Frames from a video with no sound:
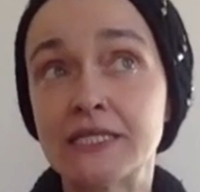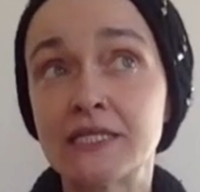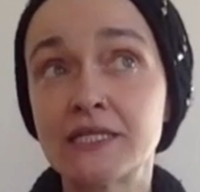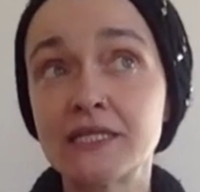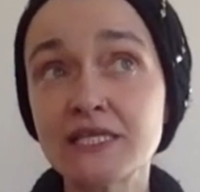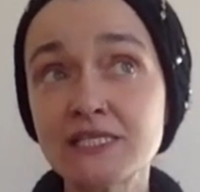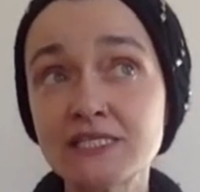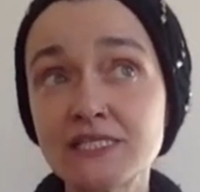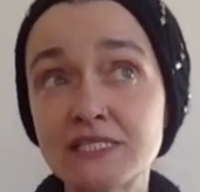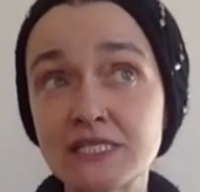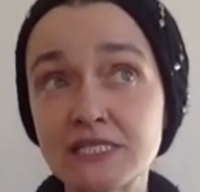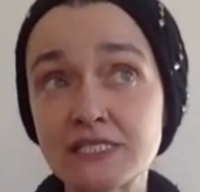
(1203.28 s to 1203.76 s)
there
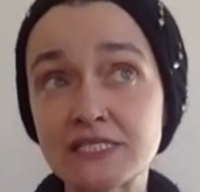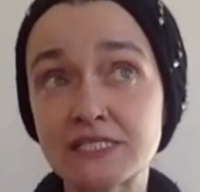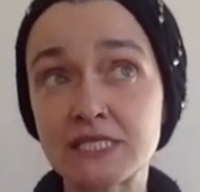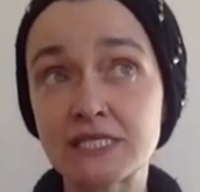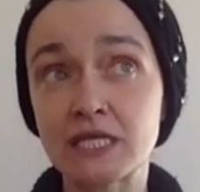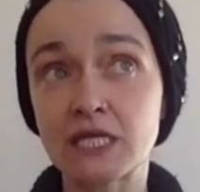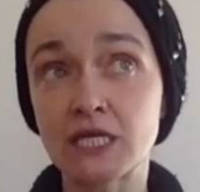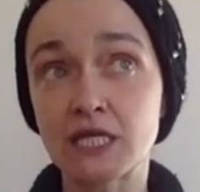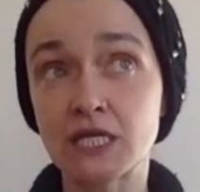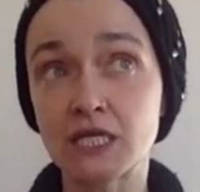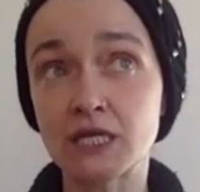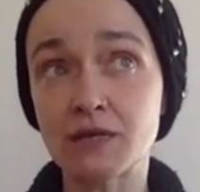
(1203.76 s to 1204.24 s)
is
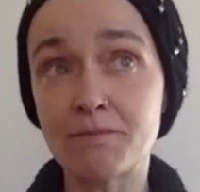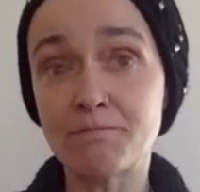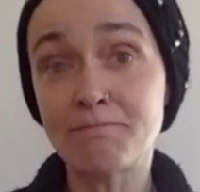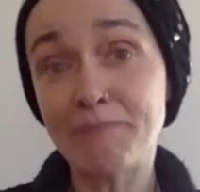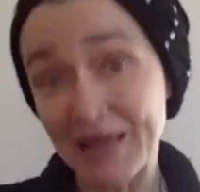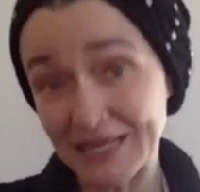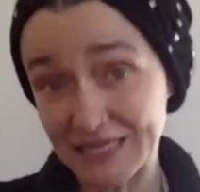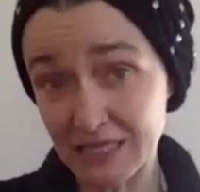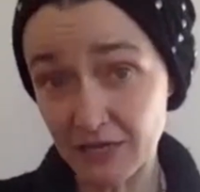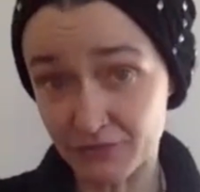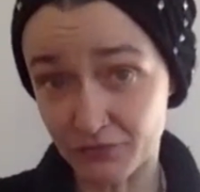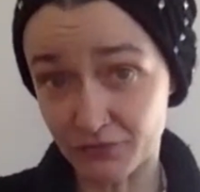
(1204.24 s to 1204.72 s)
this
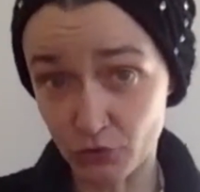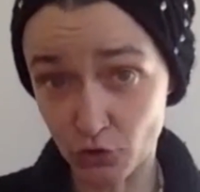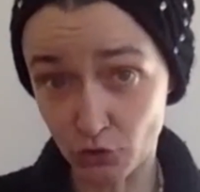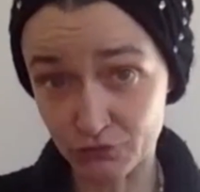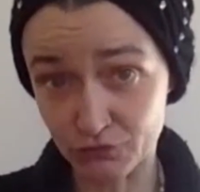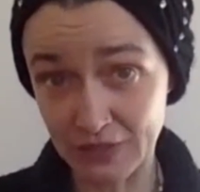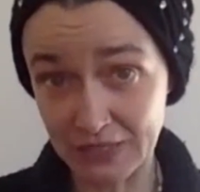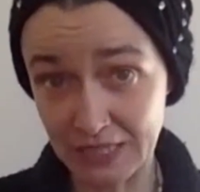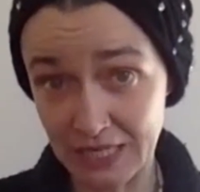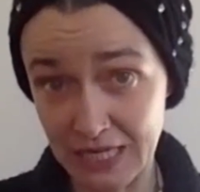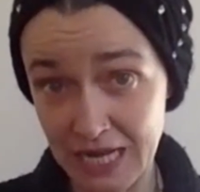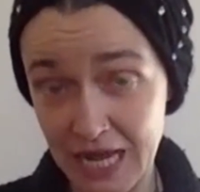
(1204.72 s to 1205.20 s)
metaphor of
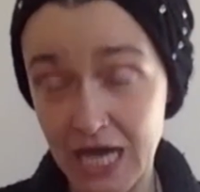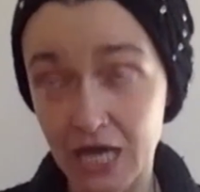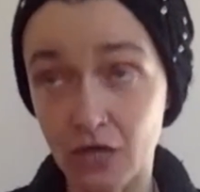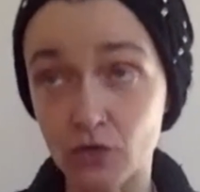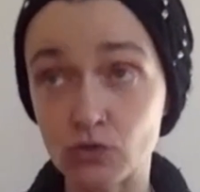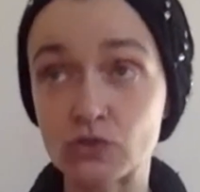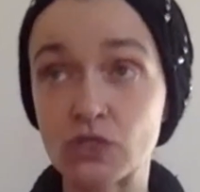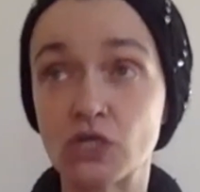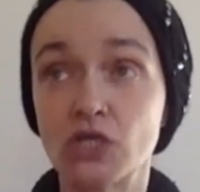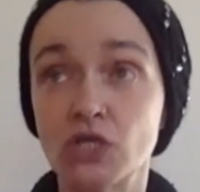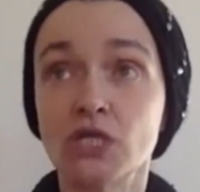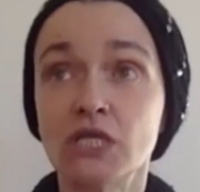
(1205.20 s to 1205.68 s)
the
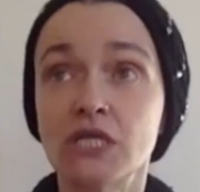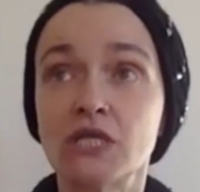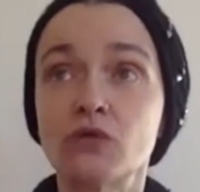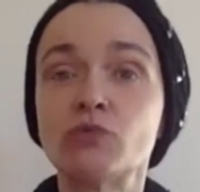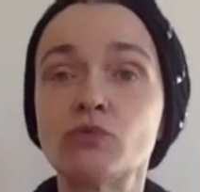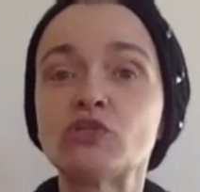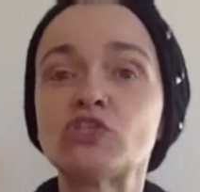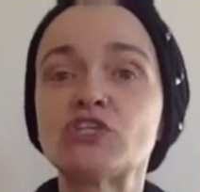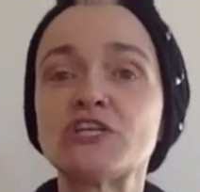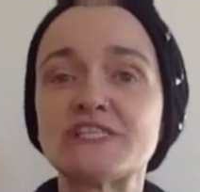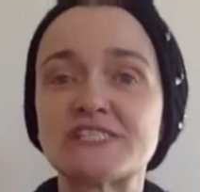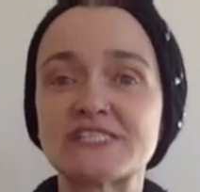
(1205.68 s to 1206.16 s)
cloud in
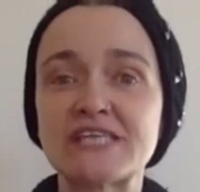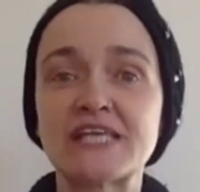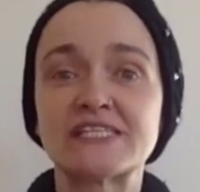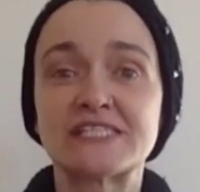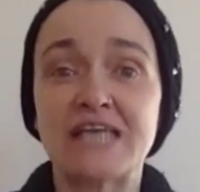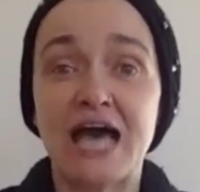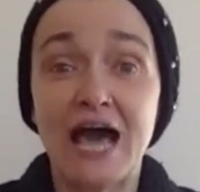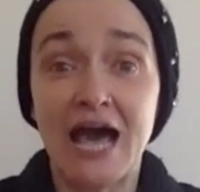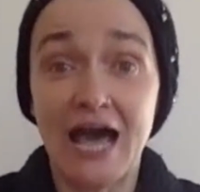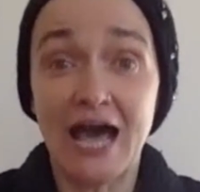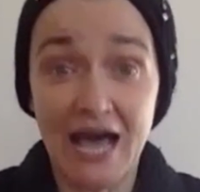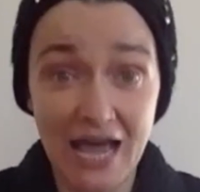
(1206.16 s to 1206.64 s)
which he says,
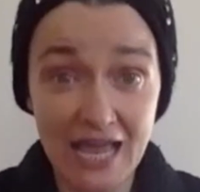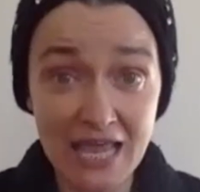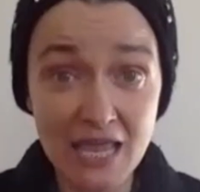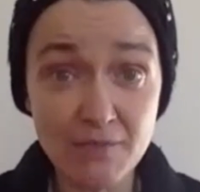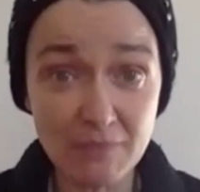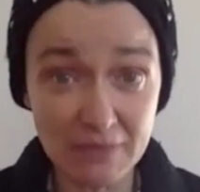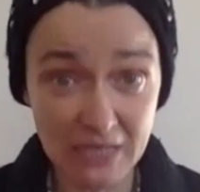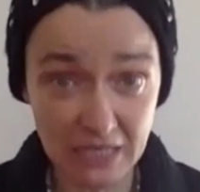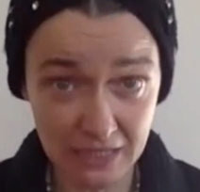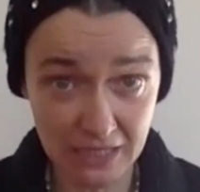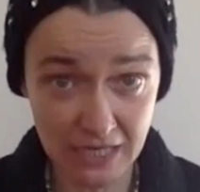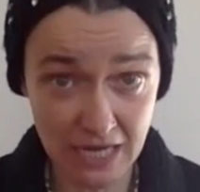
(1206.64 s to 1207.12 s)
I
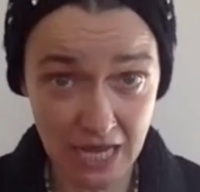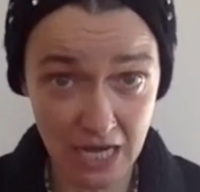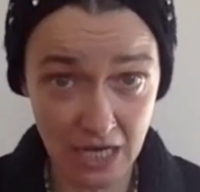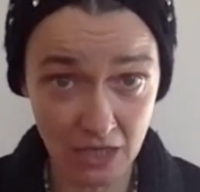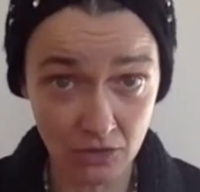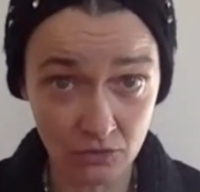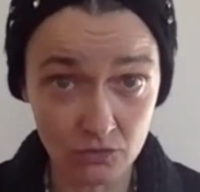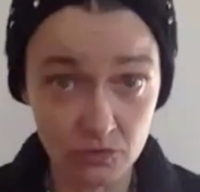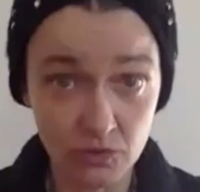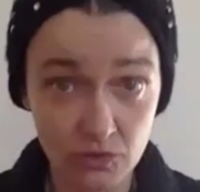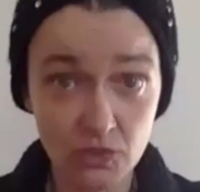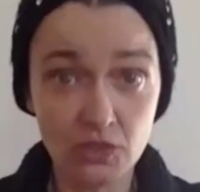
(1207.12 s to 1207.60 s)
am the
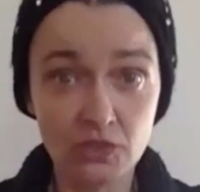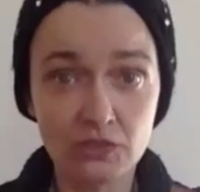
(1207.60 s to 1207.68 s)
cloud.